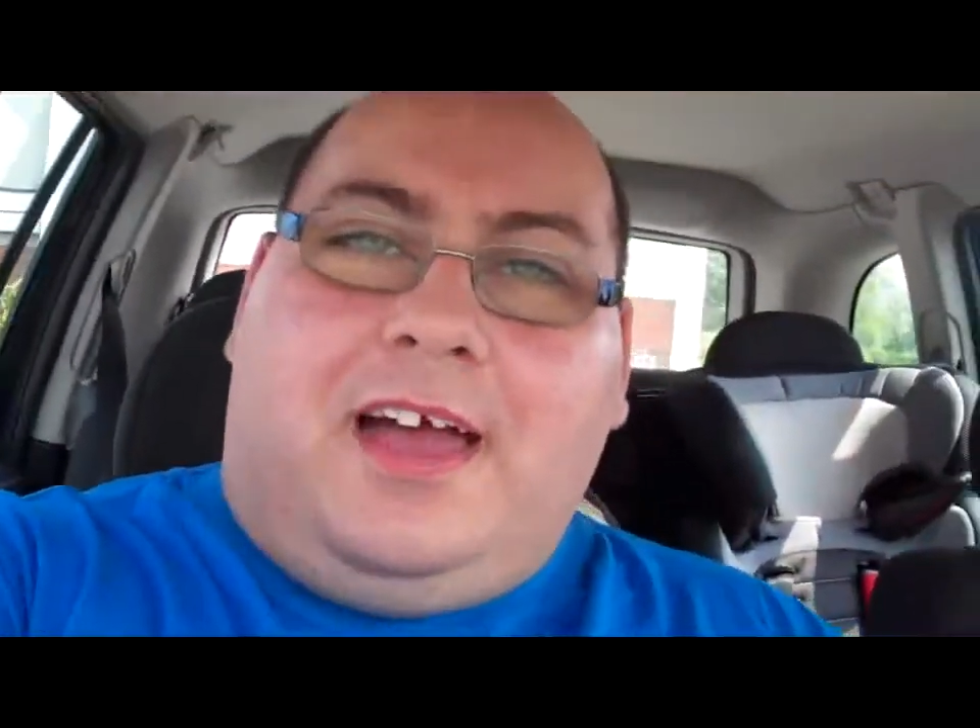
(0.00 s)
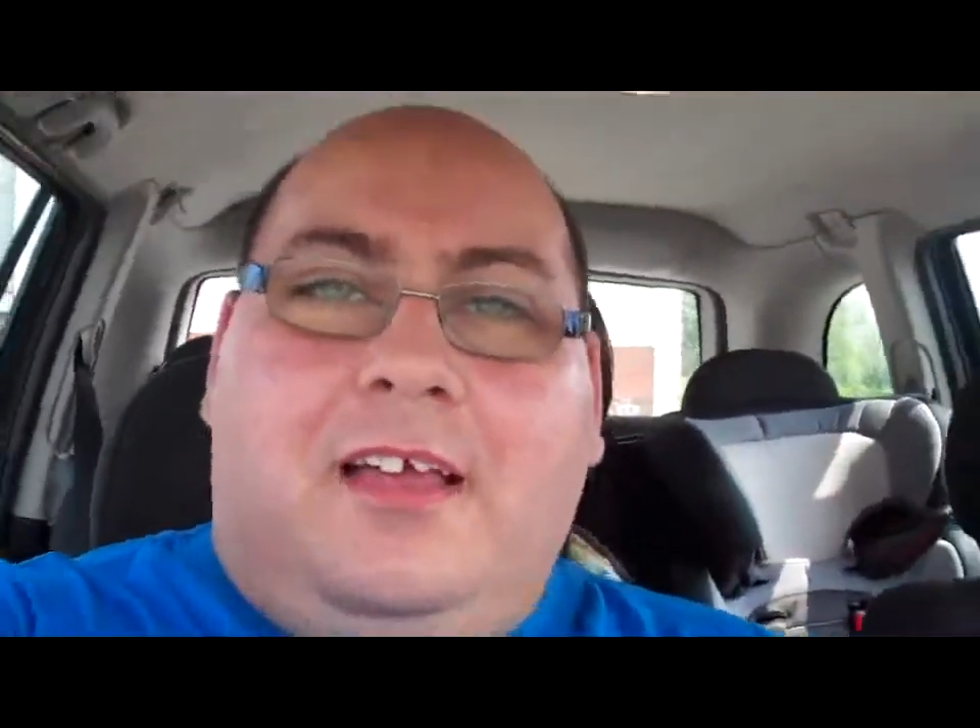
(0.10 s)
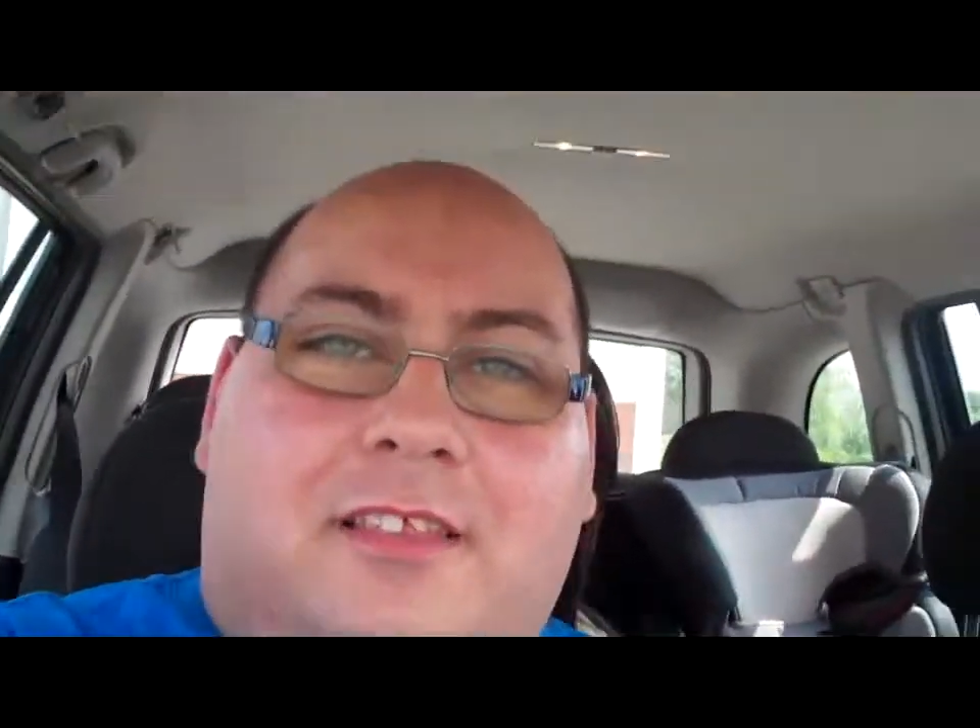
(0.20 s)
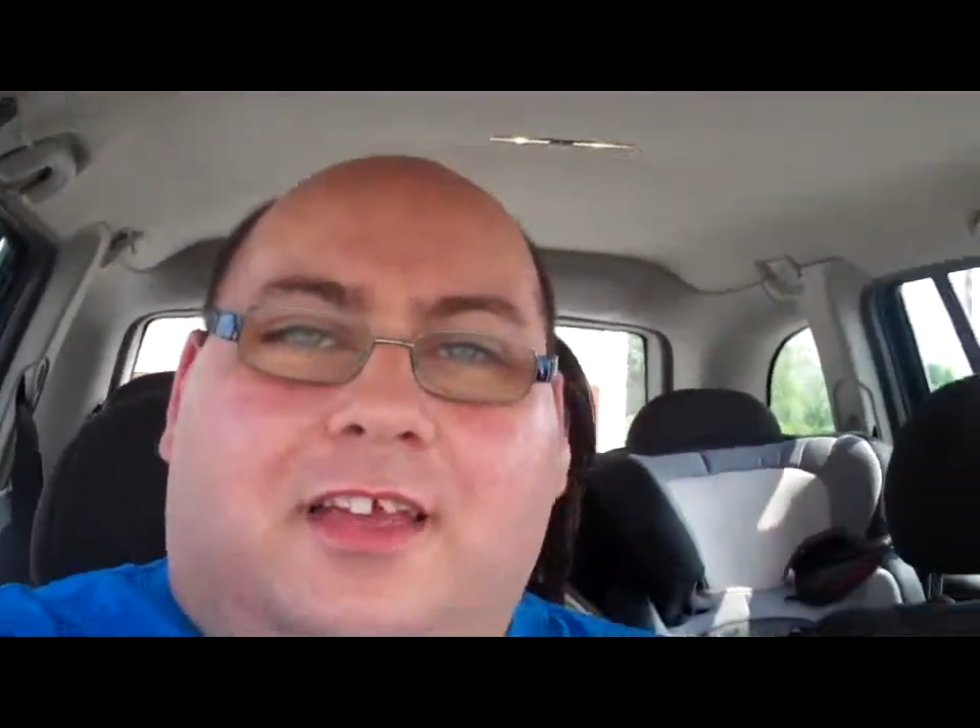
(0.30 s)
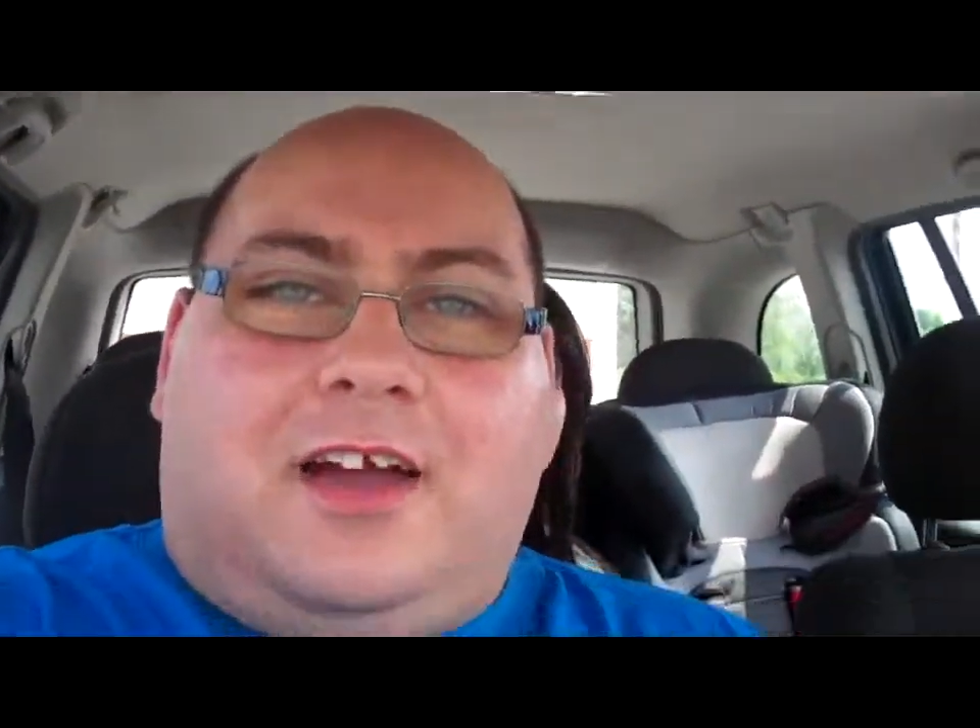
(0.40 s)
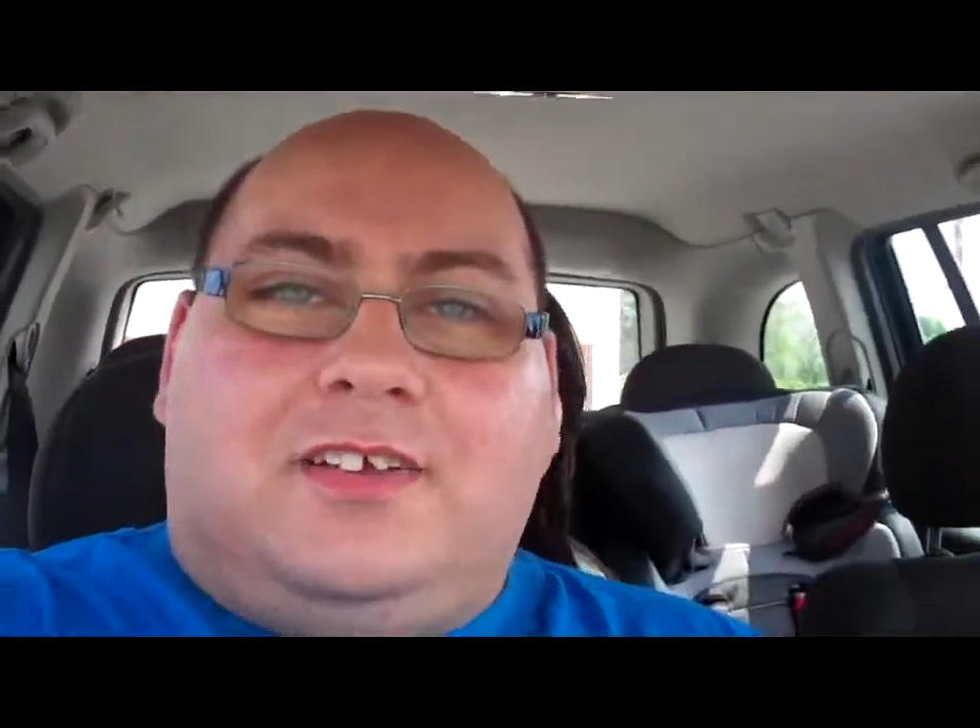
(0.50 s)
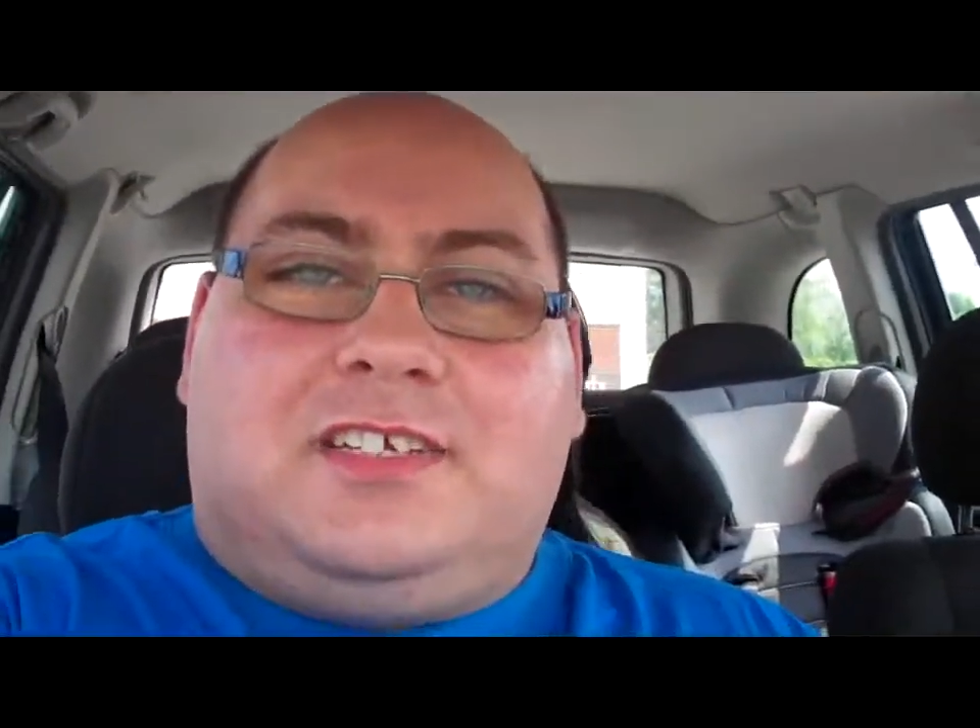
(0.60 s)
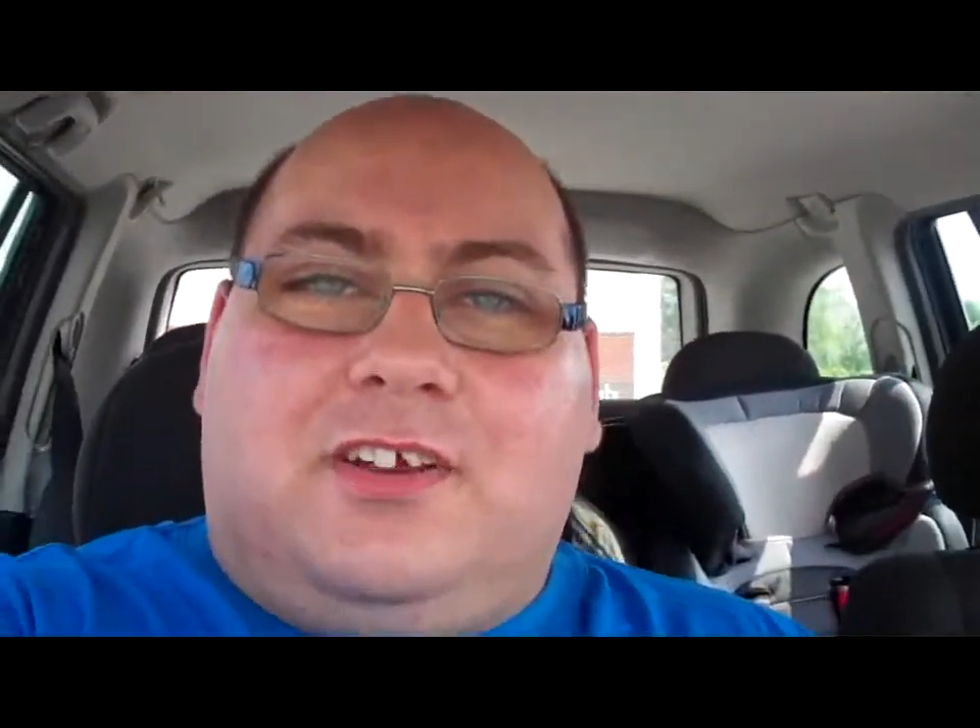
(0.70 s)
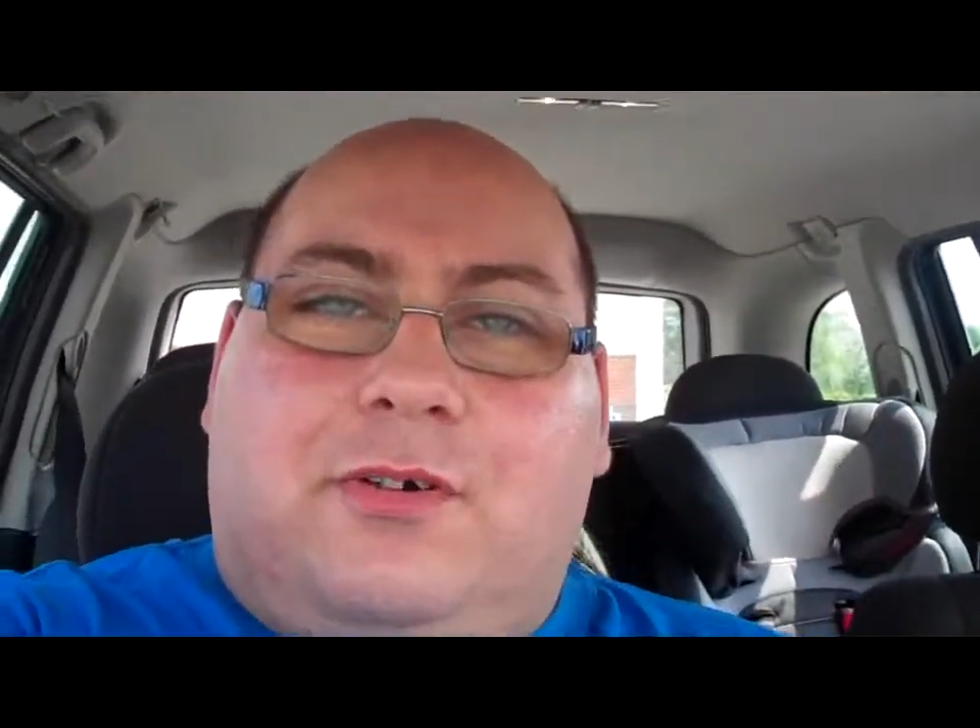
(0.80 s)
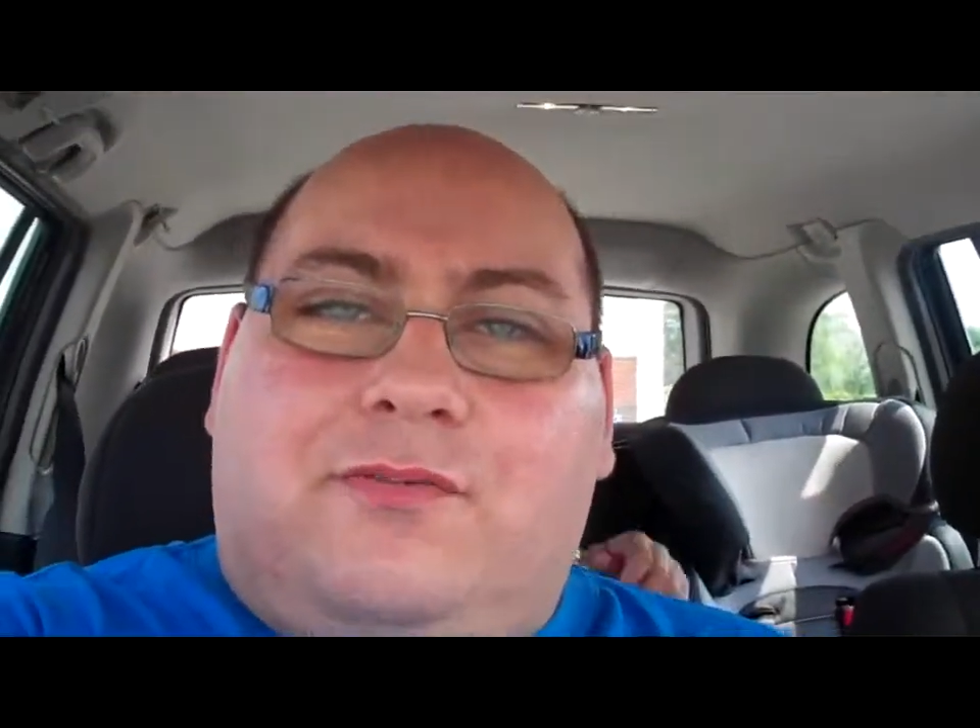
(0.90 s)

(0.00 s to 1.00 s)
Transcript: here to go and see a